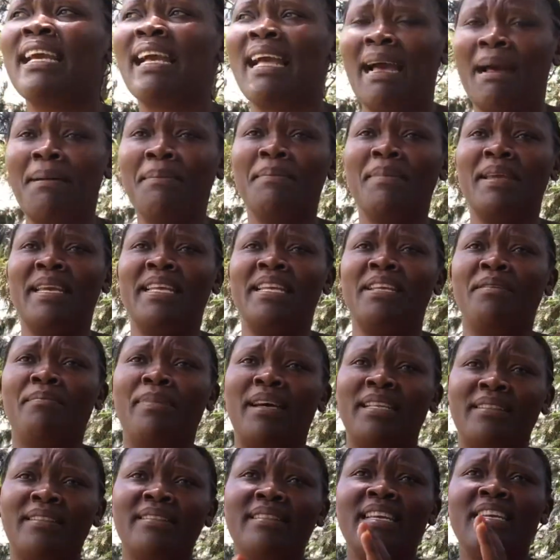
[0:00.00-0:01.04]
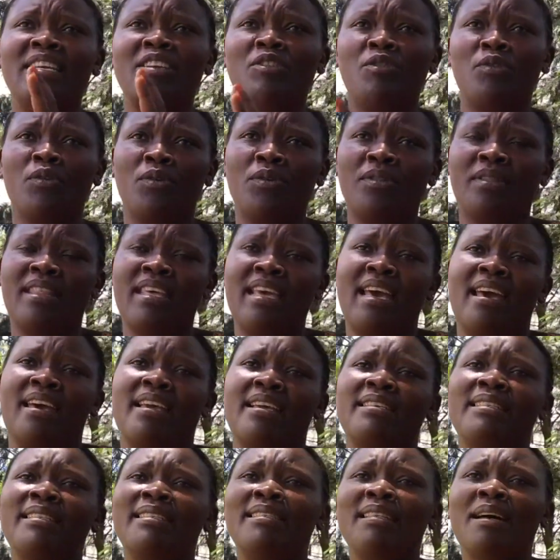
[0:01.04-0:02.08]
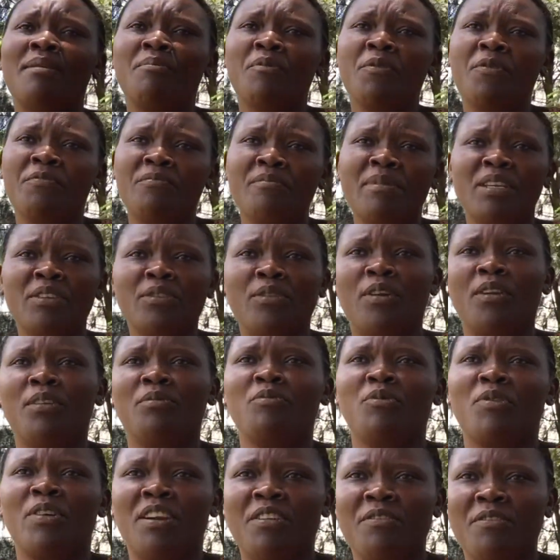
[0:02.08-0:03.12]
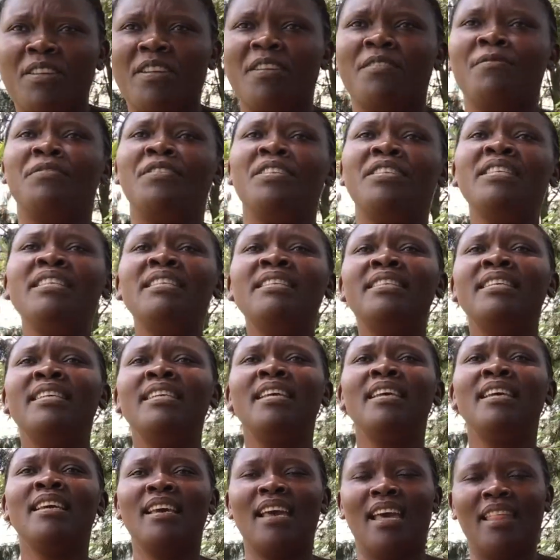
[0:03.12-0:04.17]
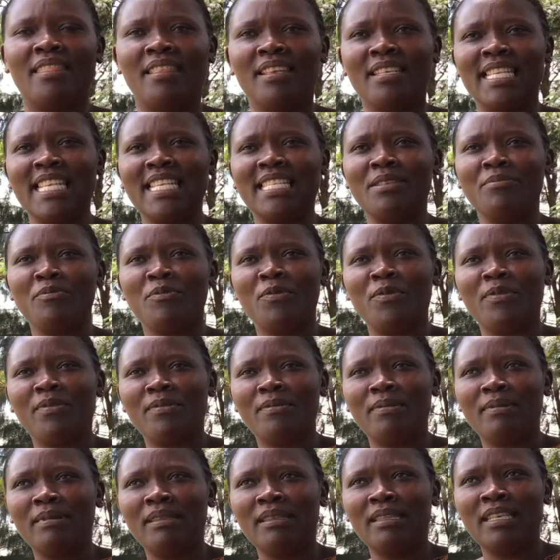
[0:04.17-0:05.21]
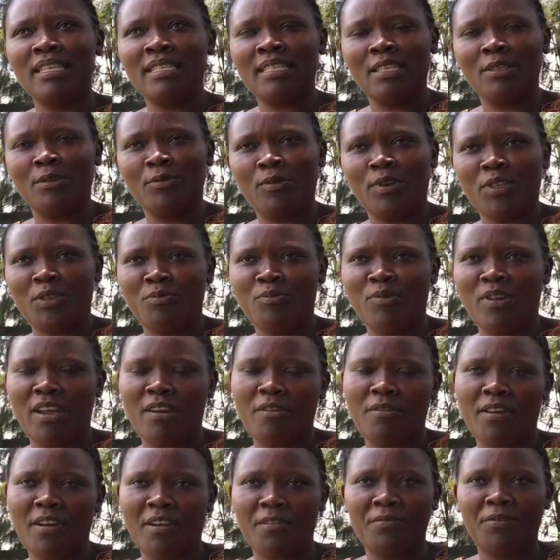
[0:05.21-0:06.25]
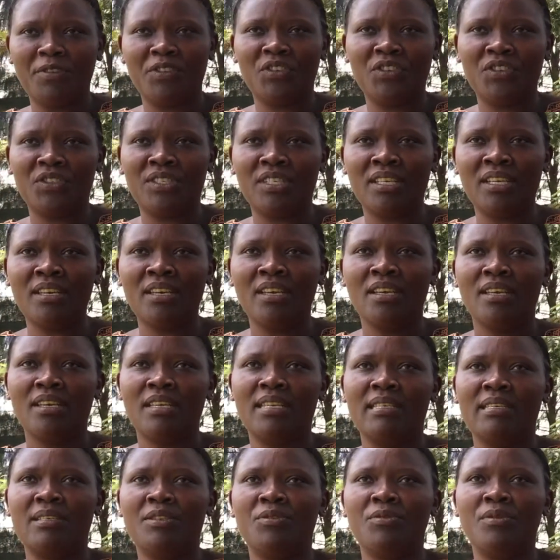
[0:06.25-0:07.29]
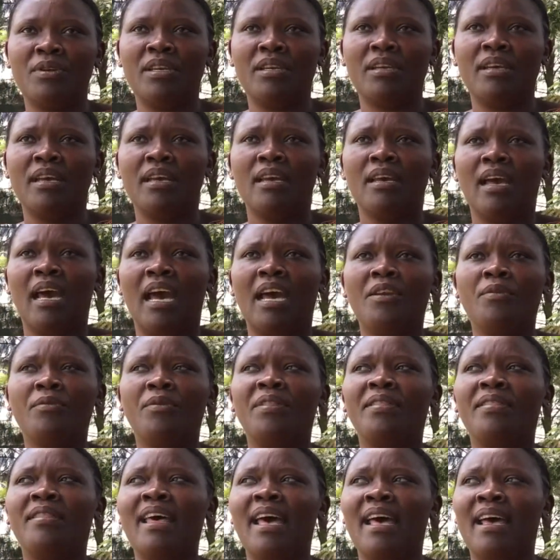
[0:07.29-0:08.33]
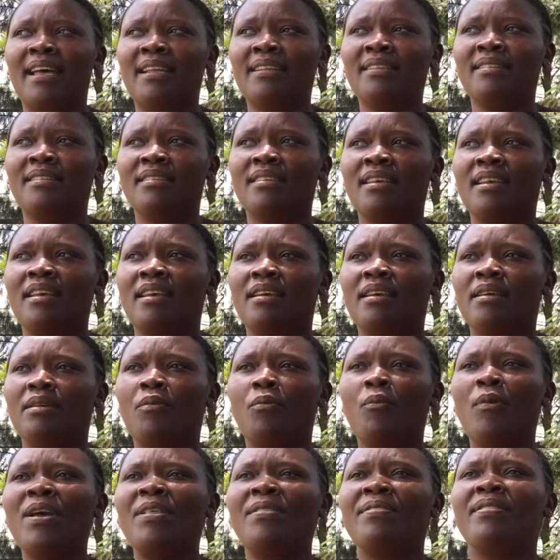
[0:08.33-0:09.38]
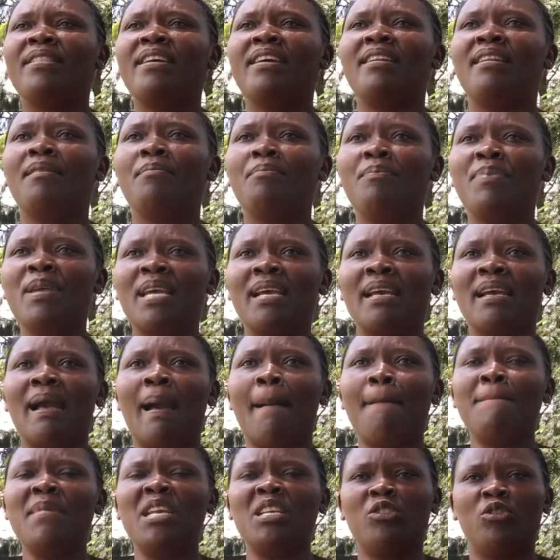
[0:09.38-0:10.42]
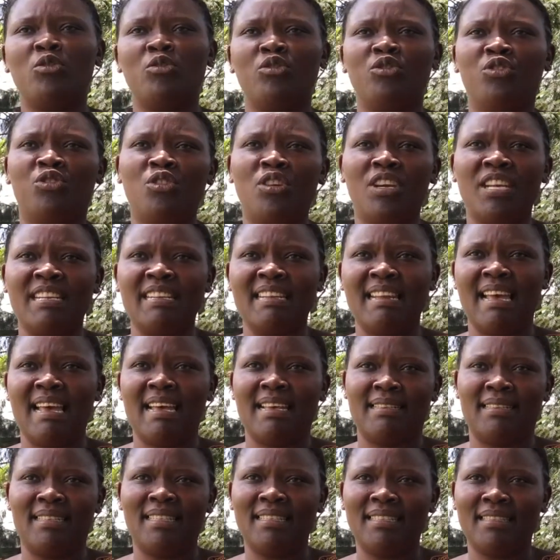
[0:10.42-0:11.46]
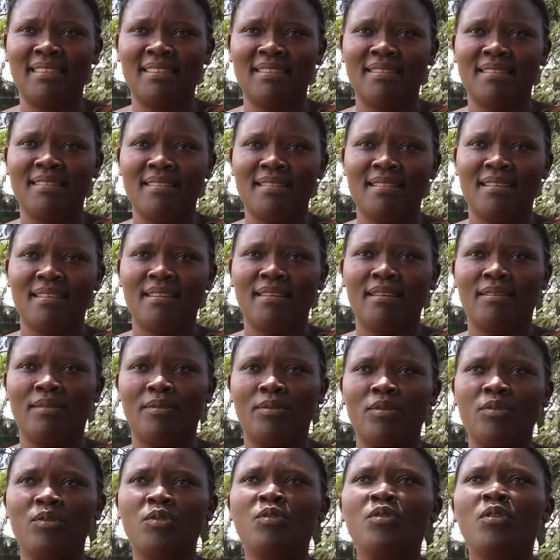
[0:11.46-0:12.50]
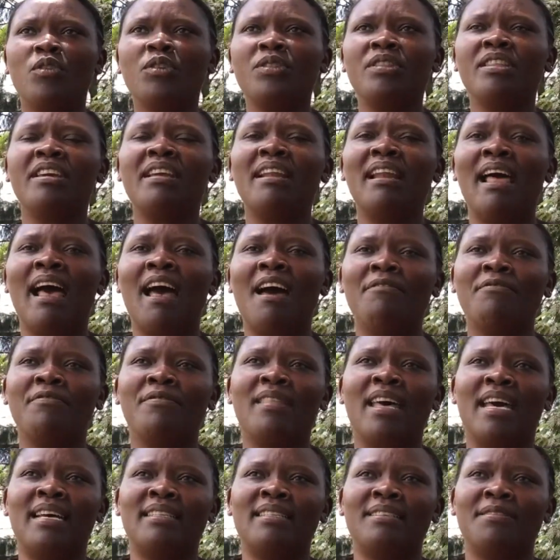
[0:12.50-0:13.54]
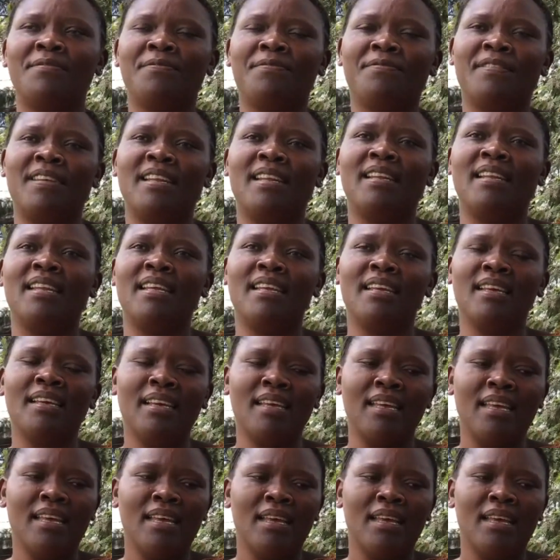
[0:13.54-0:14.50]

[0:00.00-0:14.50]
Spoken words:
come in, but they know there is a movement called Muungano na Vijiji, and this is what Muungano na Vijiji is doing. And with that, when they'll be coming to join us, you know, they'll have that feeling